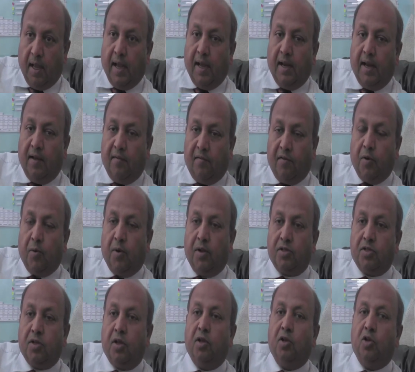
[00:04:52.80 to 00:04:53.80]
and
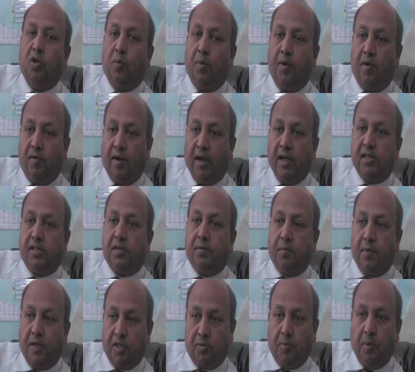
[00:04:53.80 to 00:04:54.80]
everyone's human rights
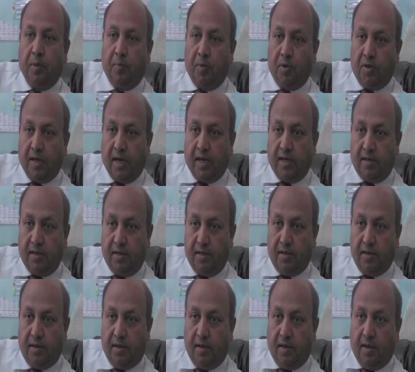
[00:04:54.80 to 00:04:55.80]
must be protected.
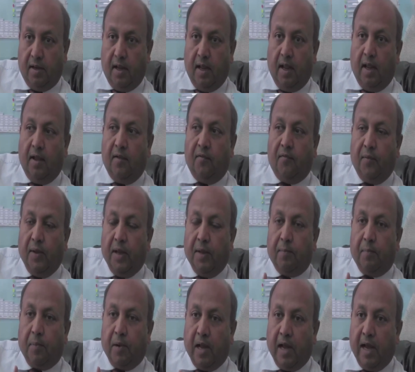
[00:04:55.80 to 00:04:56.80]
If we
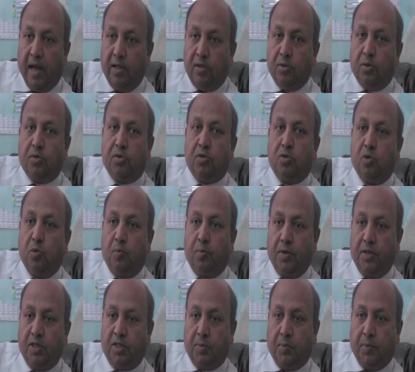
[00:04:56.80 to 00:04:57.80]
apply those two
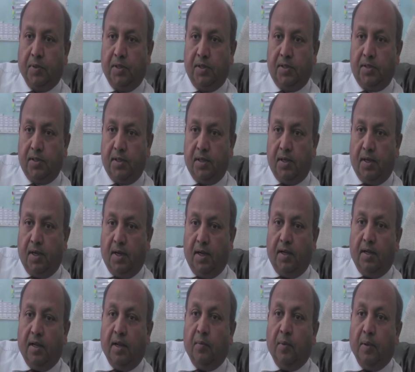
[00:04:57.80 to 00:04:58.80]
principles,
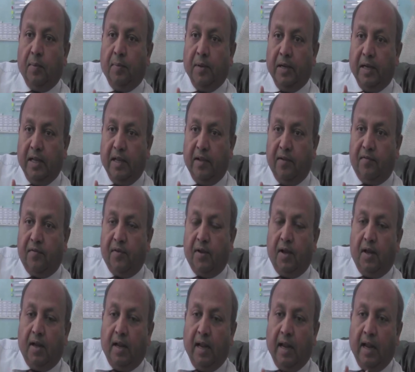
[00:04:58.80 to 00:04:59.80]
then we believe
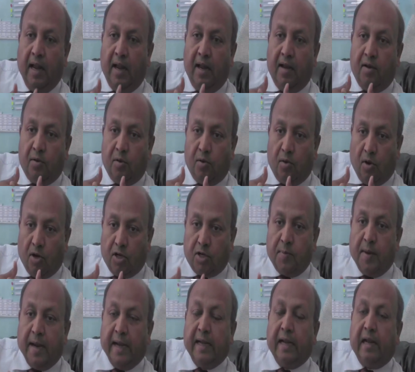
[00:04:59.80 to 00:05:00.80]
it would
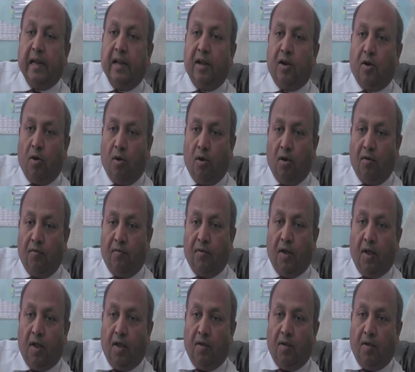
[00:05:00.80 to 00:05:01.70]
automatically call